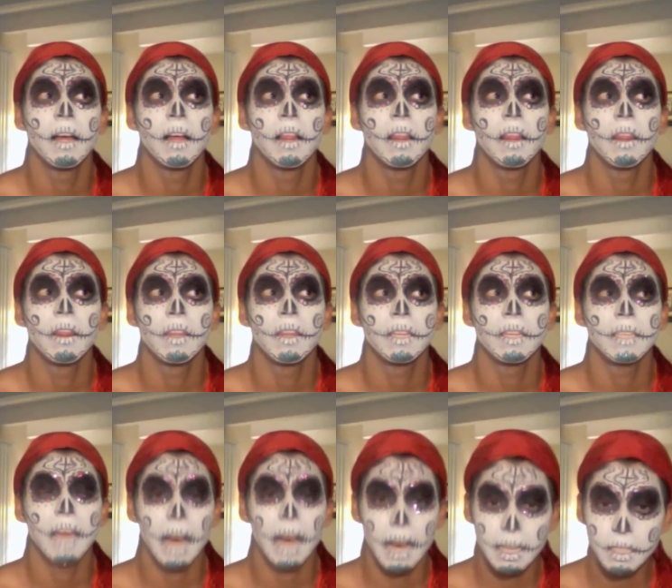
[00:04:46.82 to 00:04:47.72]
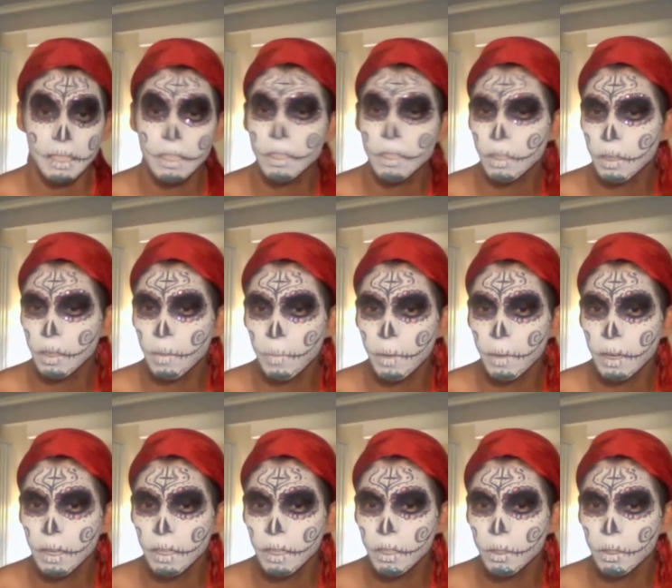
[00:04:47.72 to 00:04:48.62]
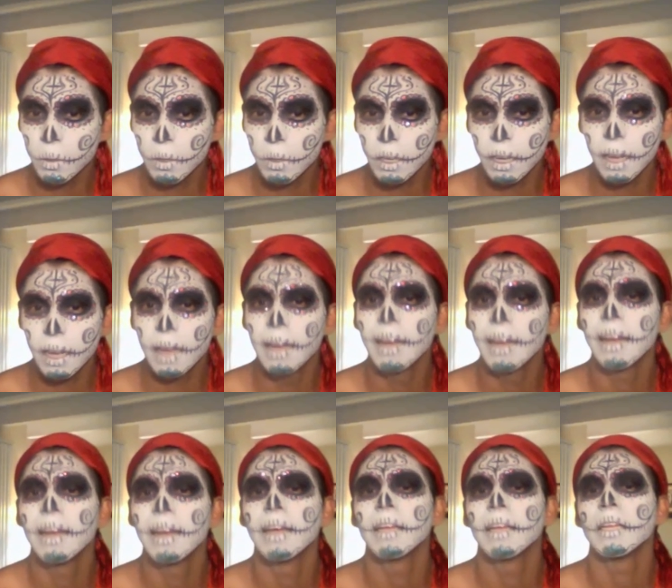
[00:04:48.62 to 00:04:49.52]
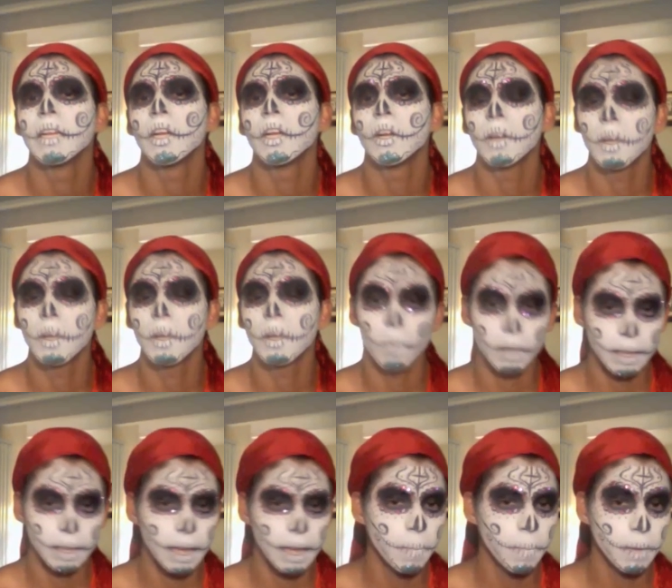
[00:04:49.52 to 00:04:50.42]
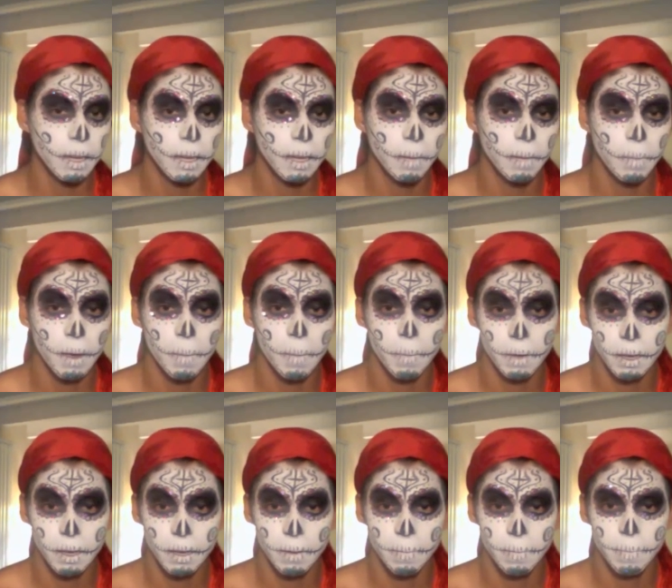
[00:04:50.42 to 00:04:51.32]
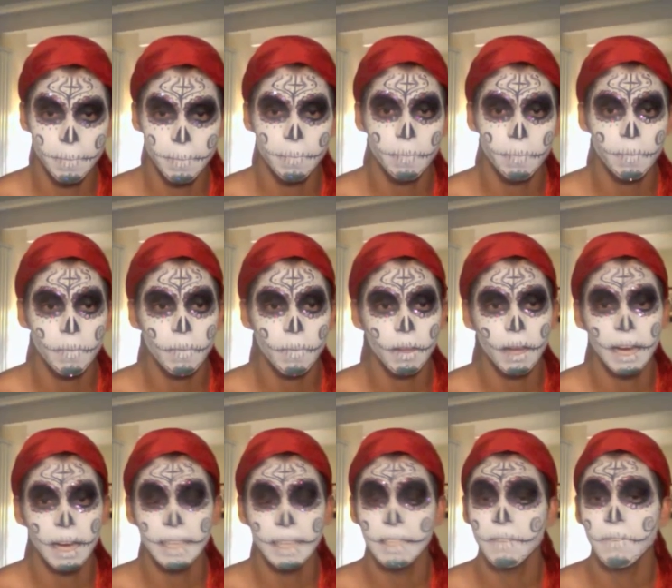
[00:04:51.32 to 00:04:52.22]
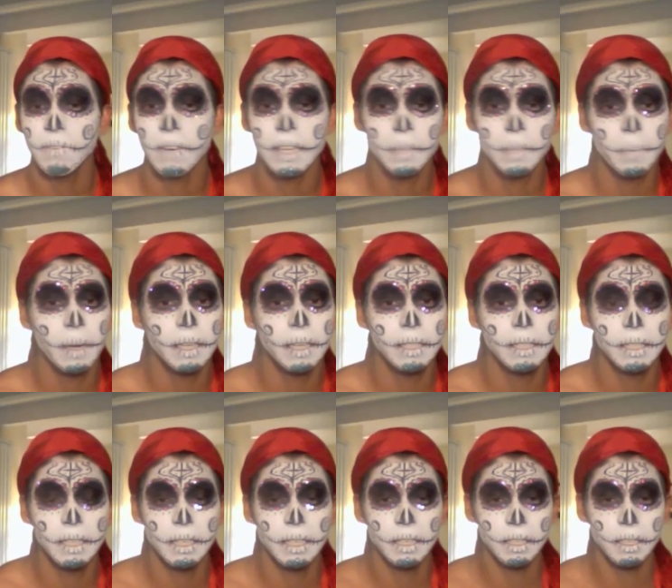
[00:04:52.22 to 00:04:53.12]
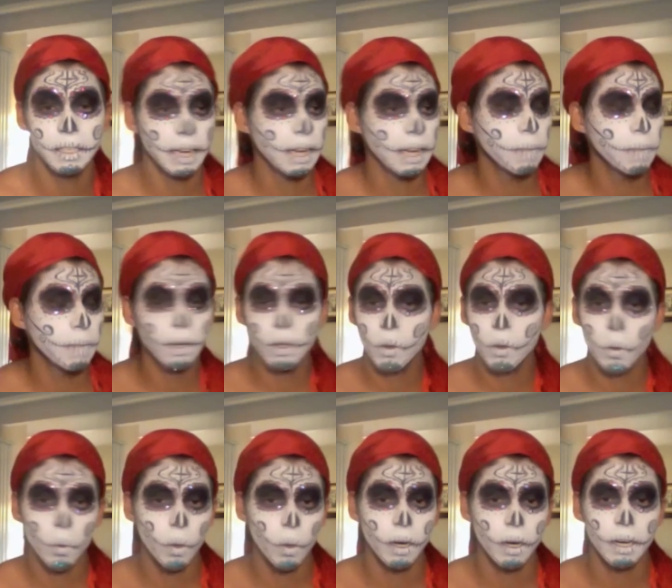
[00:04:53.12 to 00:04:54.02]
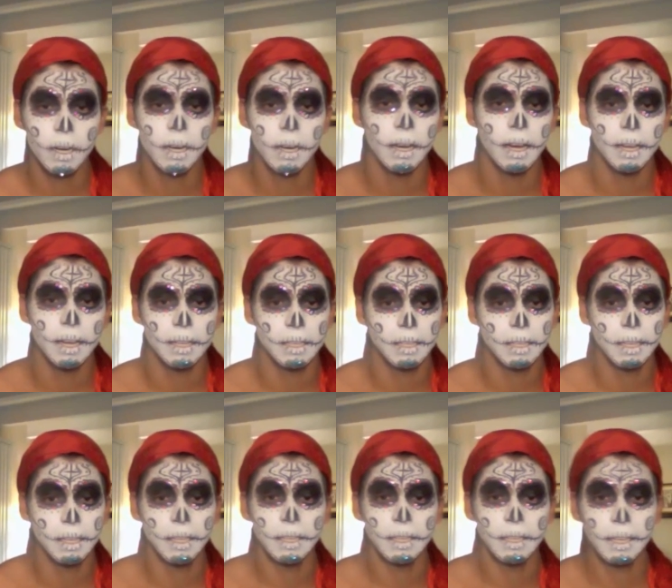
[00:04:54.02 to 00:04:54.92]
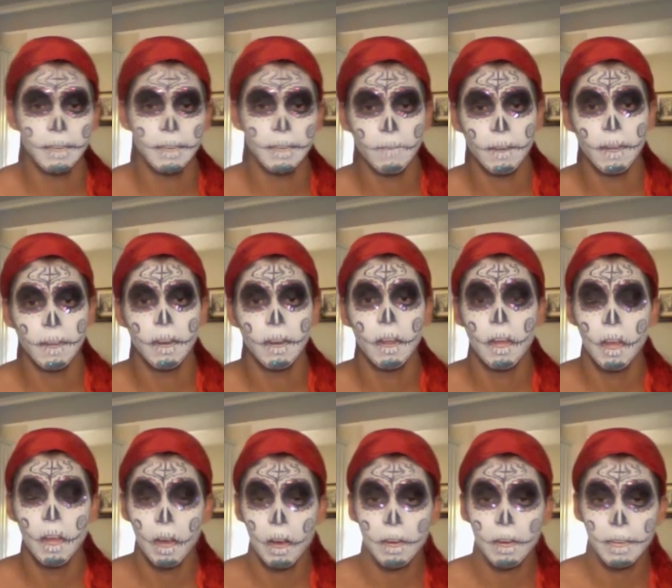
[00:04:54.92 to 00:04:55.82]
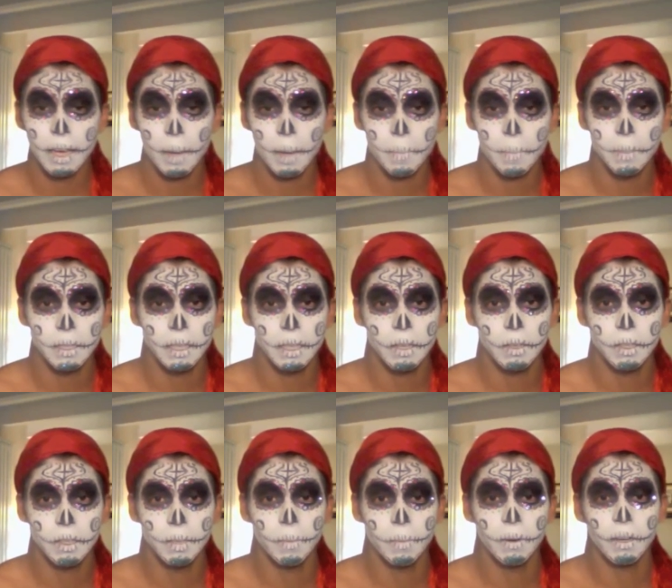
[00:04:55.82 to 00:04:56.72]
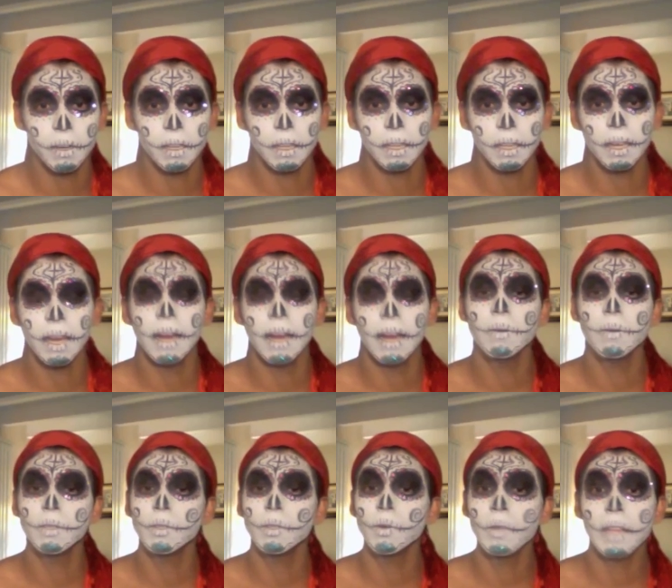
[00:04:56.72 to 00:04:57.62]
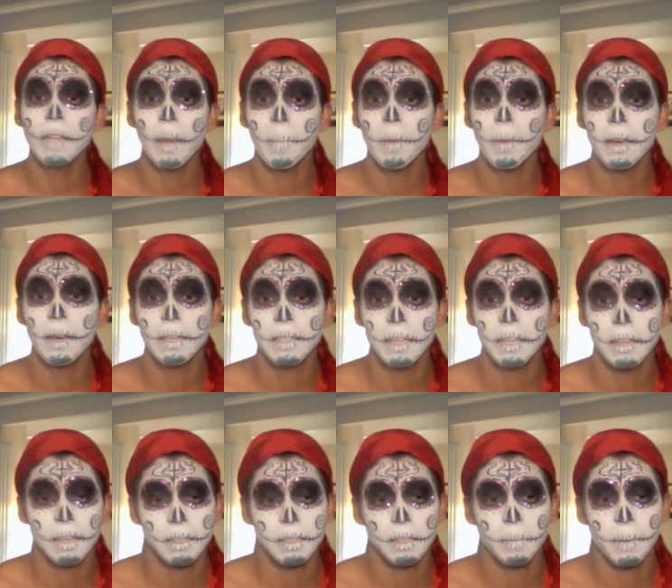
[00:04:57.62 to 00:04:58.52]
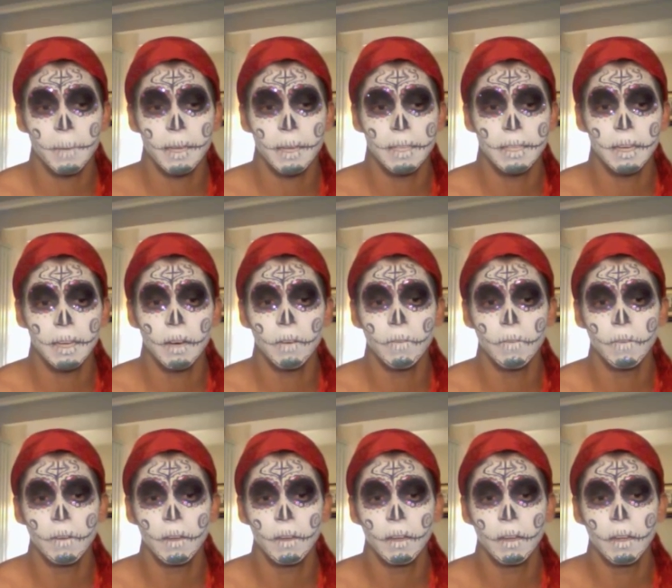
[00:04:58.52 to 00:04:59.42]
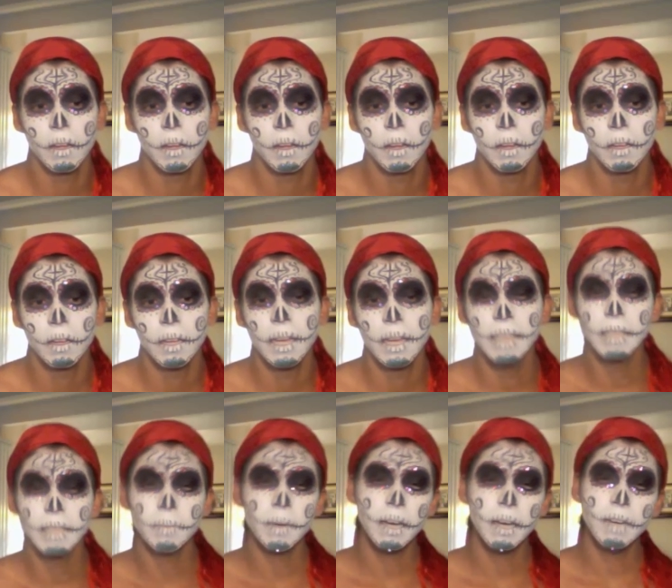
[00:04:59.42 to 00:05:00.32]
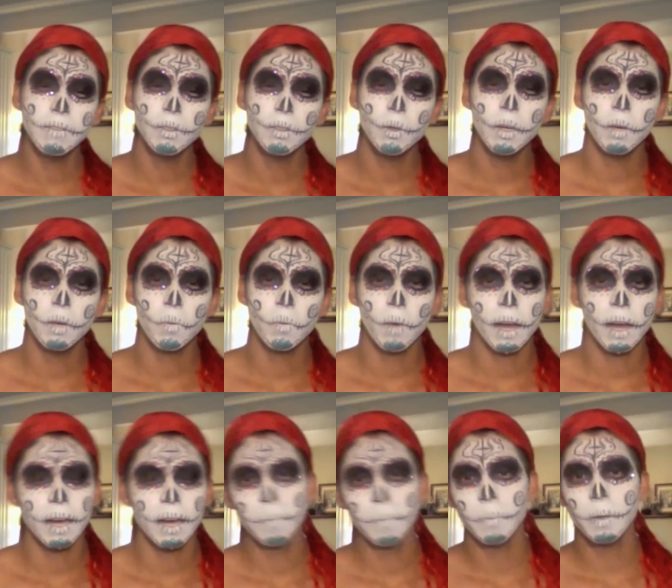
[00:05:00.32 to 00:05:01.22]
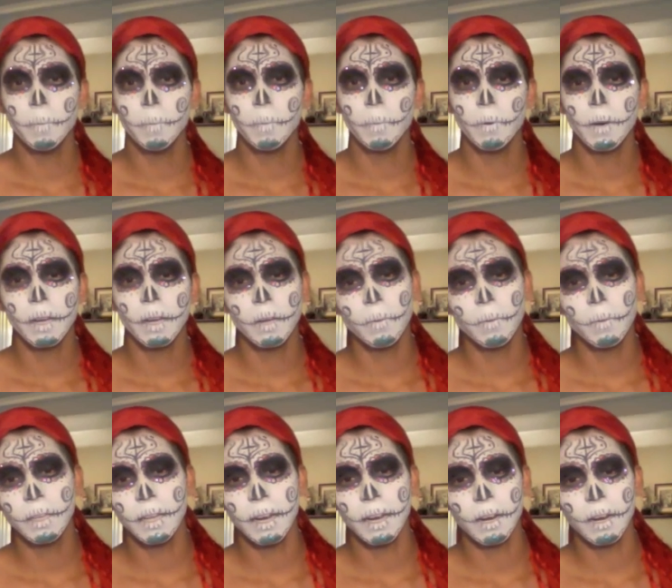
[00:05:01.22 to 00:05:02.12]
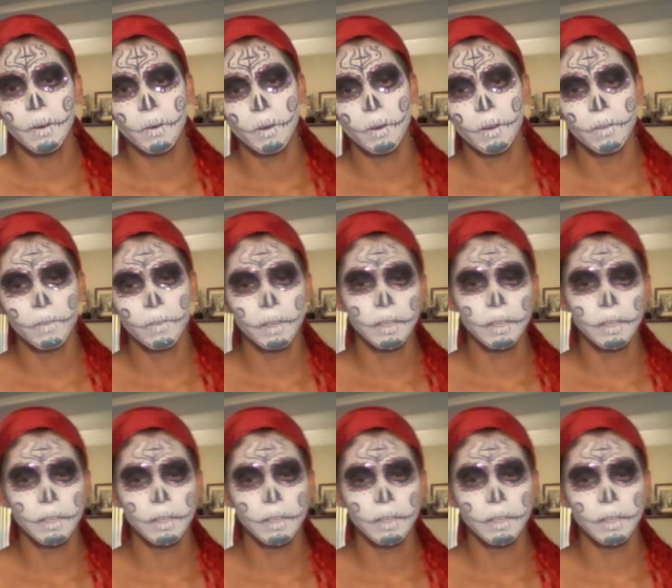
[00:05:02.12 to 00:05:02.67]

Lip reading: this has a certain meaning to it and learning what that meaning may be. I did face painting to anybody who wanted it at the Day of the Dead event on campus at UC Berkeley, and I was doing that because I thought to myself, Yes, I'm kind of doing random people, anyone that I don't know if they're